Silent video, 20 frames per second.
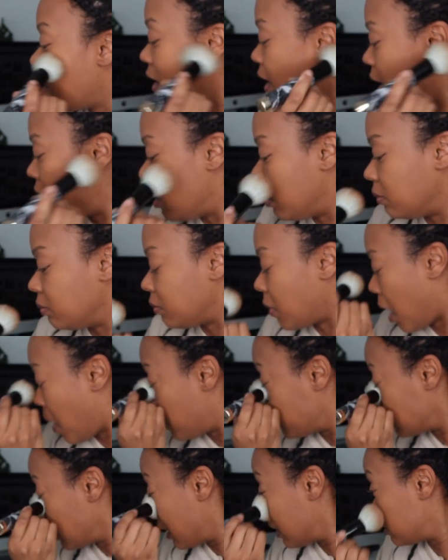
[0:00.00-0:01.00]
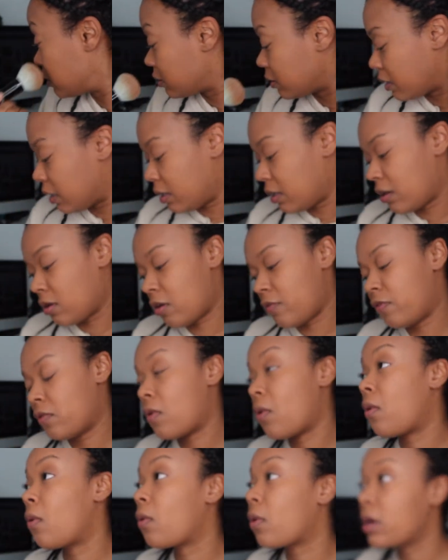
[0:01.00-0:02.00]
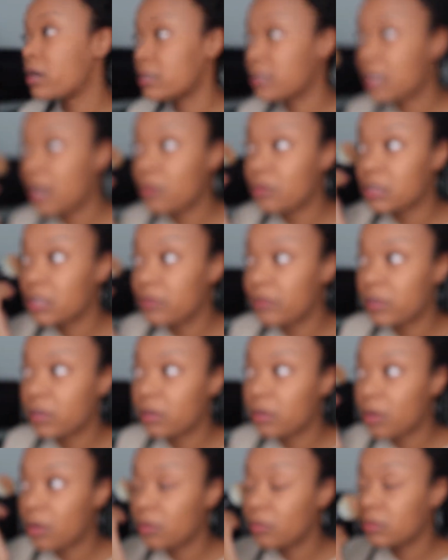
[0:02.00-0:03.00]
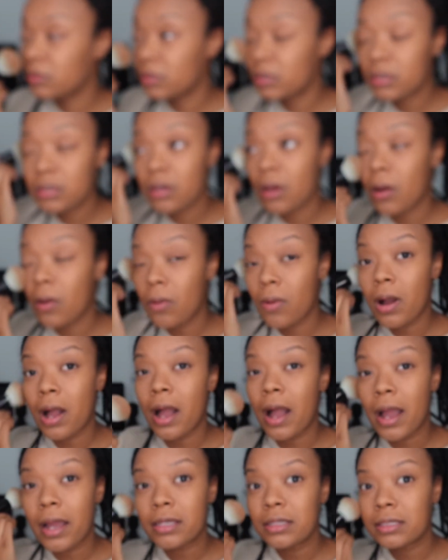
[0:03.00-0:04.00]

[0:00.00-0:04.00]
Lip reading: I was isolated, of course, and I was living alone, so I